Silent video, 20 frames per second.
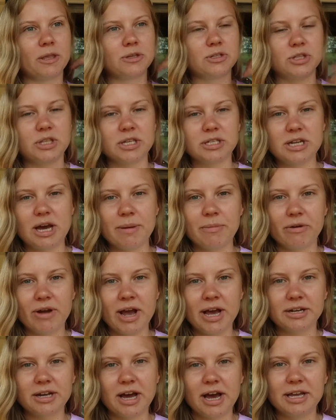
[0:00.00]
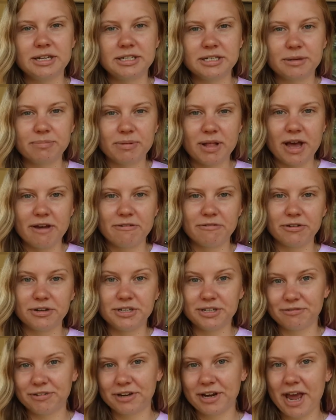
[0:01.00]
So this time around, I did apply for
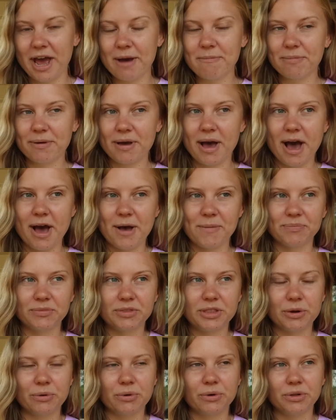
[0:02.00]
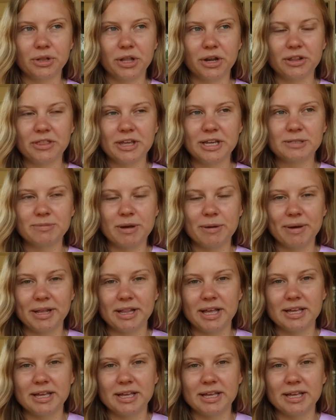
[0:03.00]
a different camp. There were a lot of things about my